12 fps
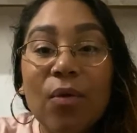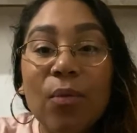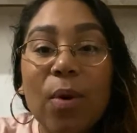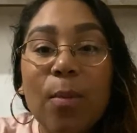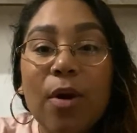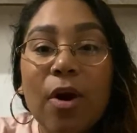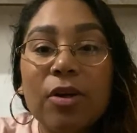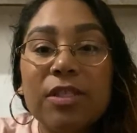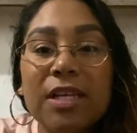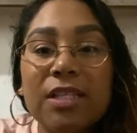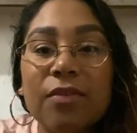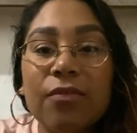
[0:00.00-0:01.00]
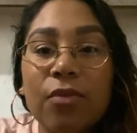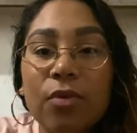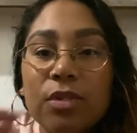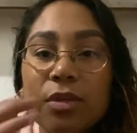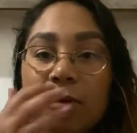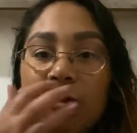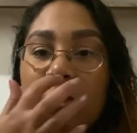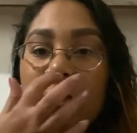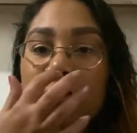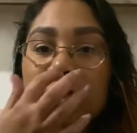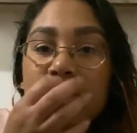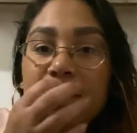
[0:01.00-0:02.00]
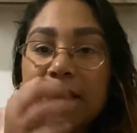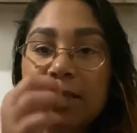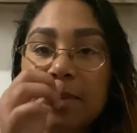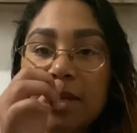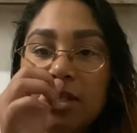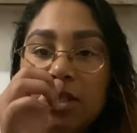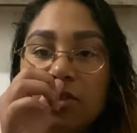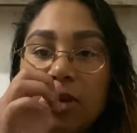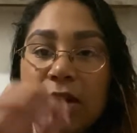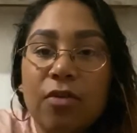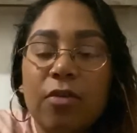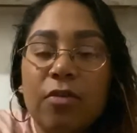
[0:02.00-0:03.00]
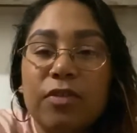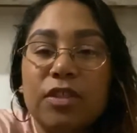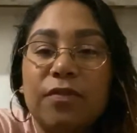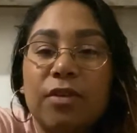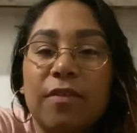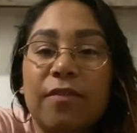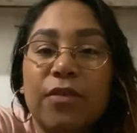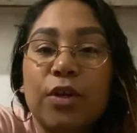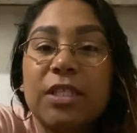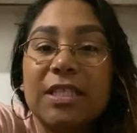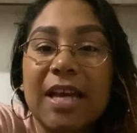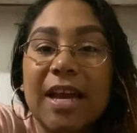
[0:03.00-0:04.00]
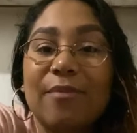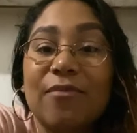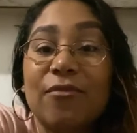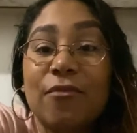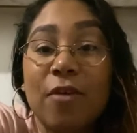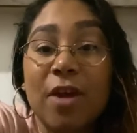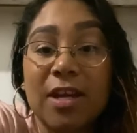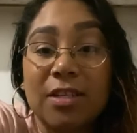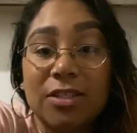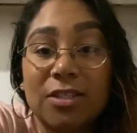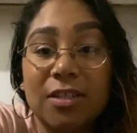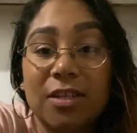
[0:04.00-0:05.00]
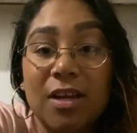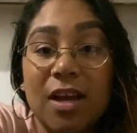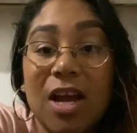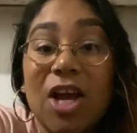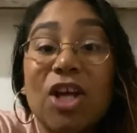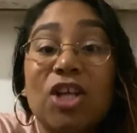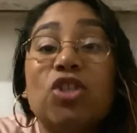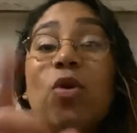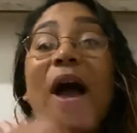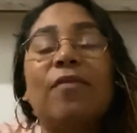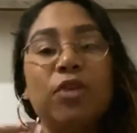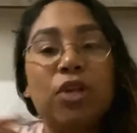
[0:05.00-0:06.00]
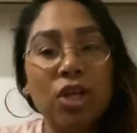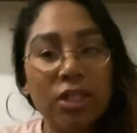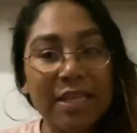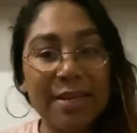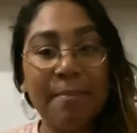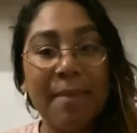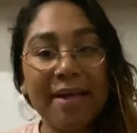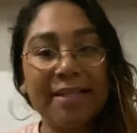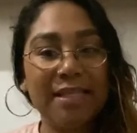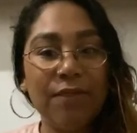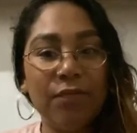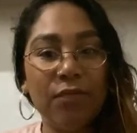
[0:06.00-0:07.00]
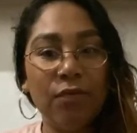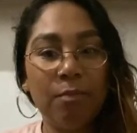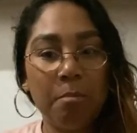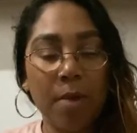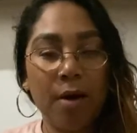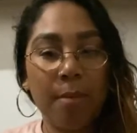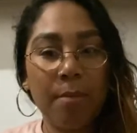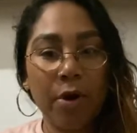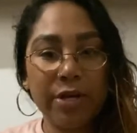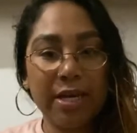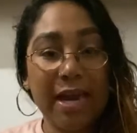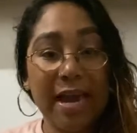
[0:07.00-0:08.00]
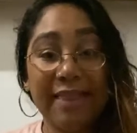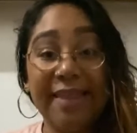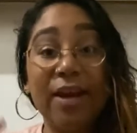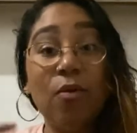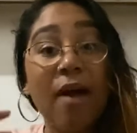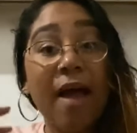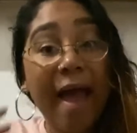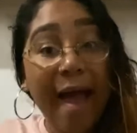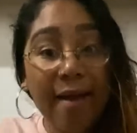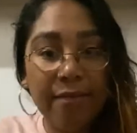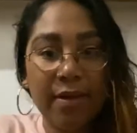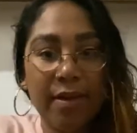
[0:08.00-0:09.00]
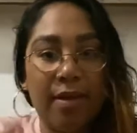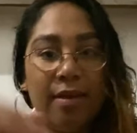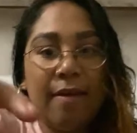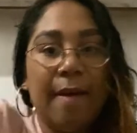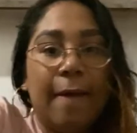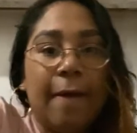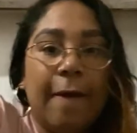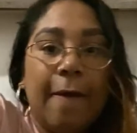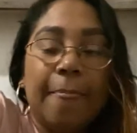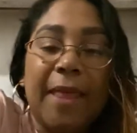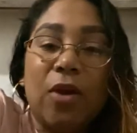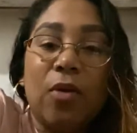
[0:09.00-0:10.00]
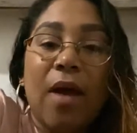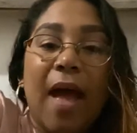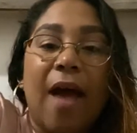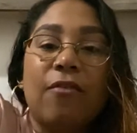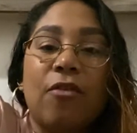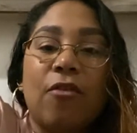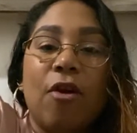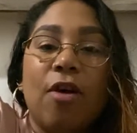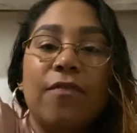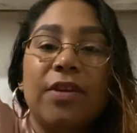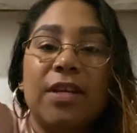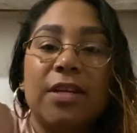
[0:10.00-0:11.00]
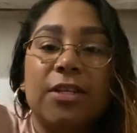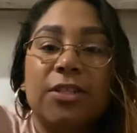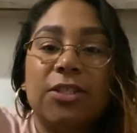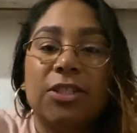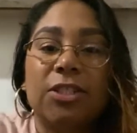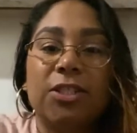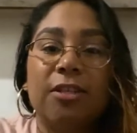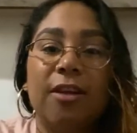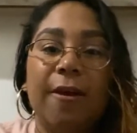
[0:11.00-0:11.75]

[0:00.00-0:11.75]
Walmart also has the frozen crawfish, but it's better to try crawfish for the first time fresh. So I've looked in my seafood market, and they don't have it. They don't have crawfish.